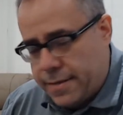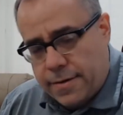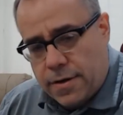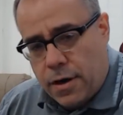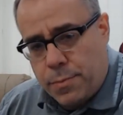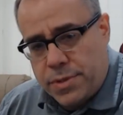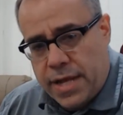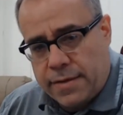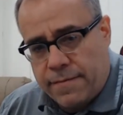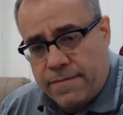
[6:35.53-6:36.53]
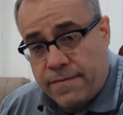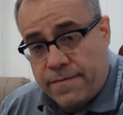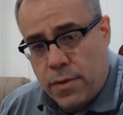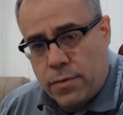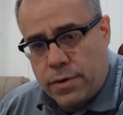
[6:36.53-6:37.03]
card protector, from
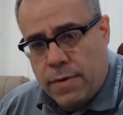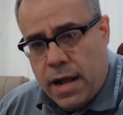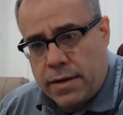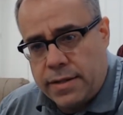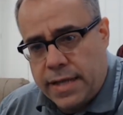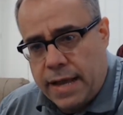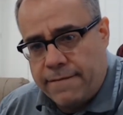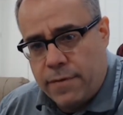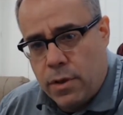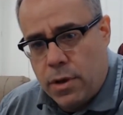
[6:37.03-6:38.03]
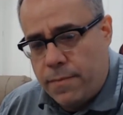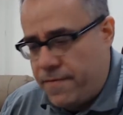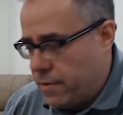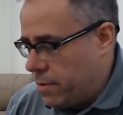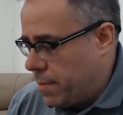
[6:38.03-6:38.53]
floating around in the envelope
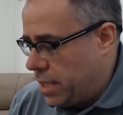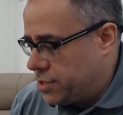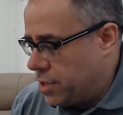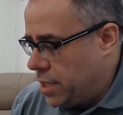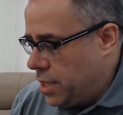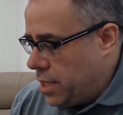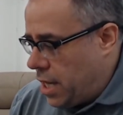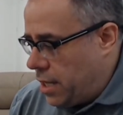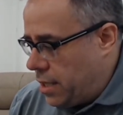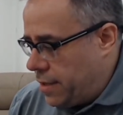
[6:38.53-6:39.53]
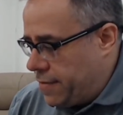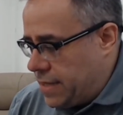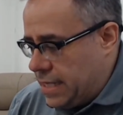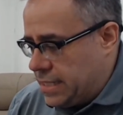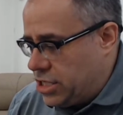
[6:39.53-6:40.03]
very much.
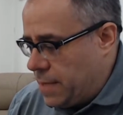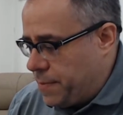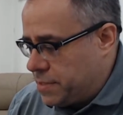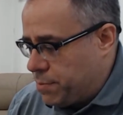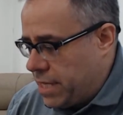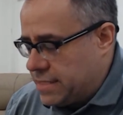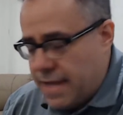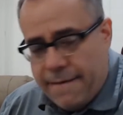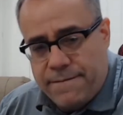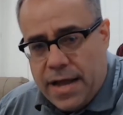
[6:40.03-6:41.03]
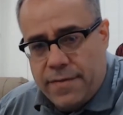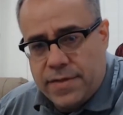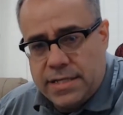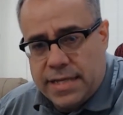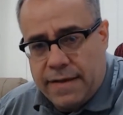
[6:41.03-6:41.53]
The cheapest place I've found
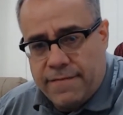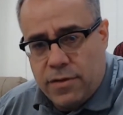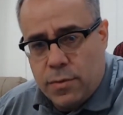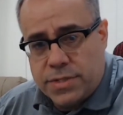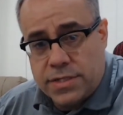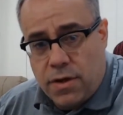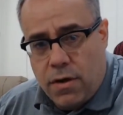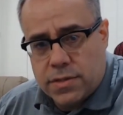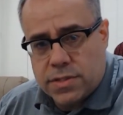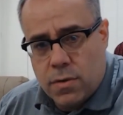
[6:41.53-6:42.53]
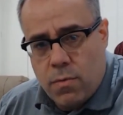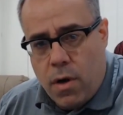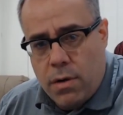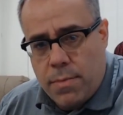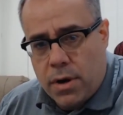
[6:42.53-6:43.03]
these envelopes is also
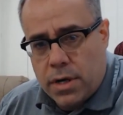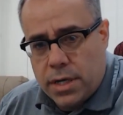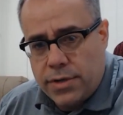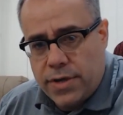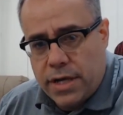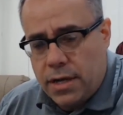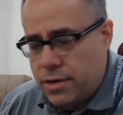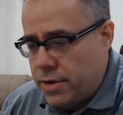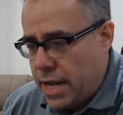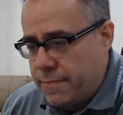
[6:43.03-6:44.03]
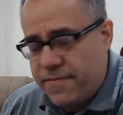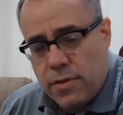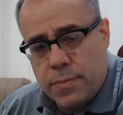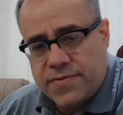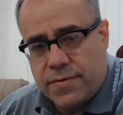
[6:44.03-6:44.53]
Walmart. You get 100
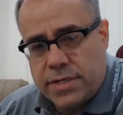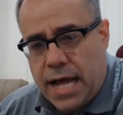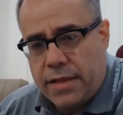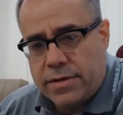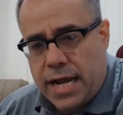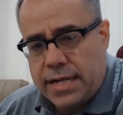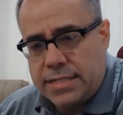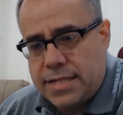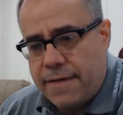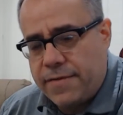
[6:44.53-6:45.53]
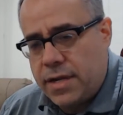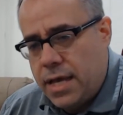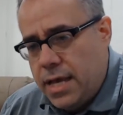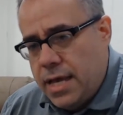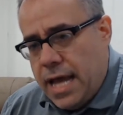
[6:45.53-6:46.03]
envelopes for $1.97.
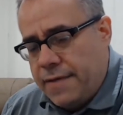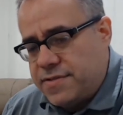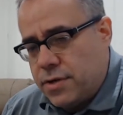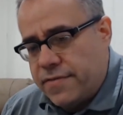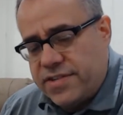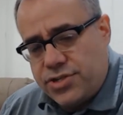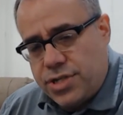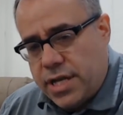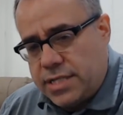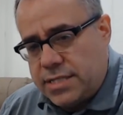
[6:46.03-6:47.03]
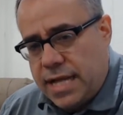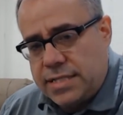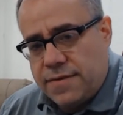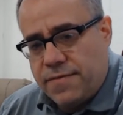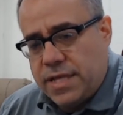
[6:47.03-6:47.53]
I've searched
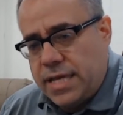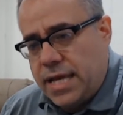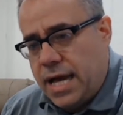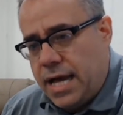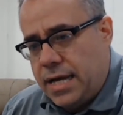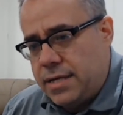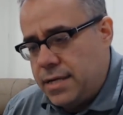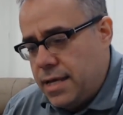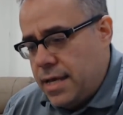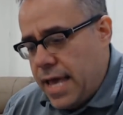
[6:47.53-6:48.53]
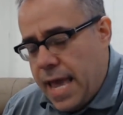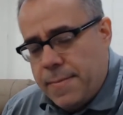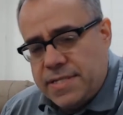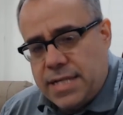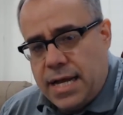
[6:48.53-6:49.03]
extensively on
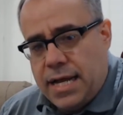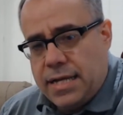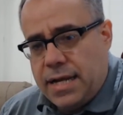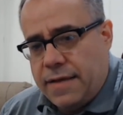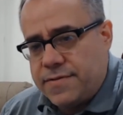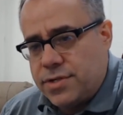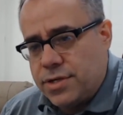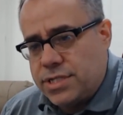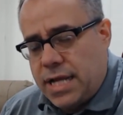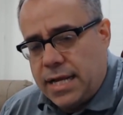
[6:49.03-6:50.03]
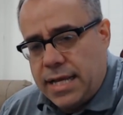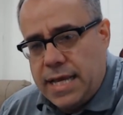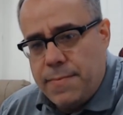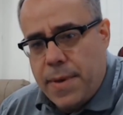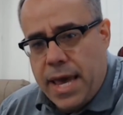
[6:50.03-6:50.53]
Amazon. I've searched on
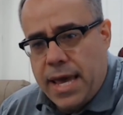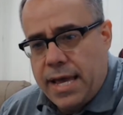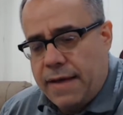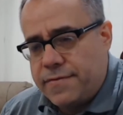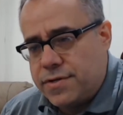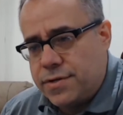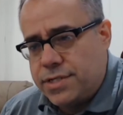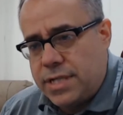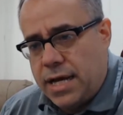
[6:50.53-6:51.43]
eBay. I've searched